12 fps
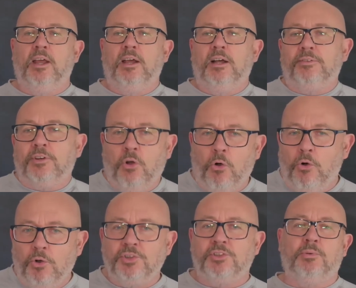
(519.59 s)
Of
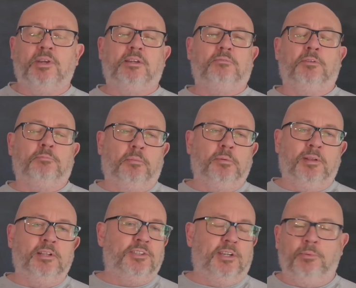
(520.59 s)
course, with
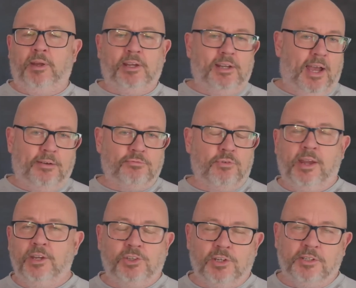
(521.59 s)
probability, we can have
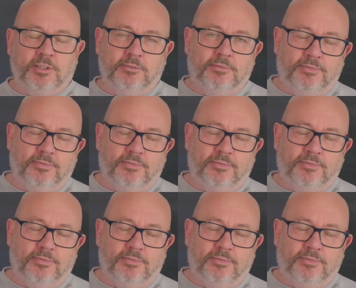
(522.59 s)
ranges of